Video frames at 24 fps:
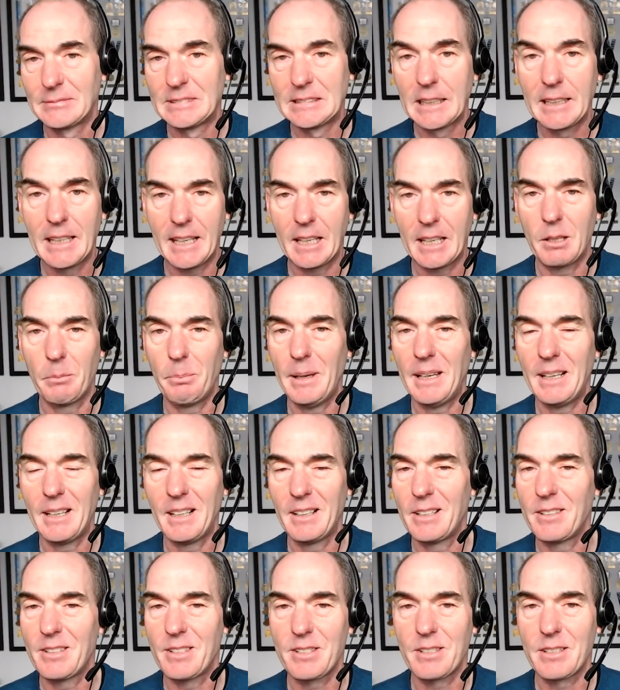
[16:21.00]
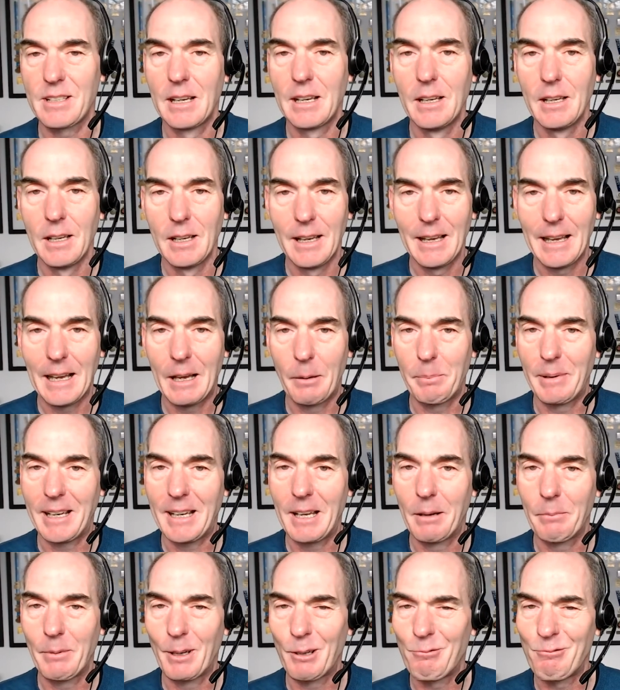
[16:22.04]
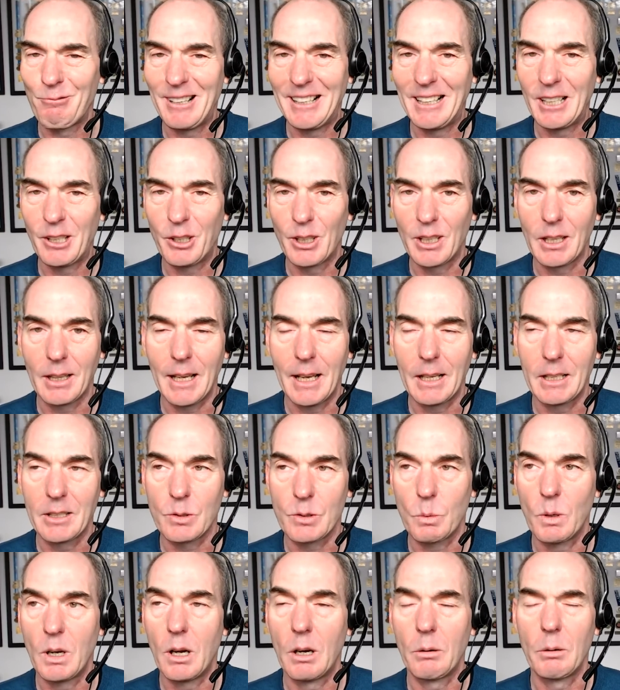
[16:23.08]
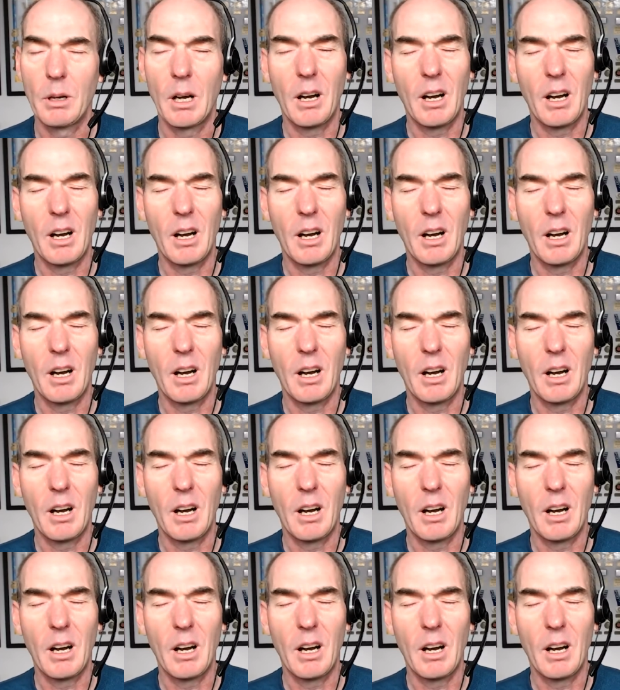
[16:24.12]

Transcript: their competitors are becoming really good at that as well.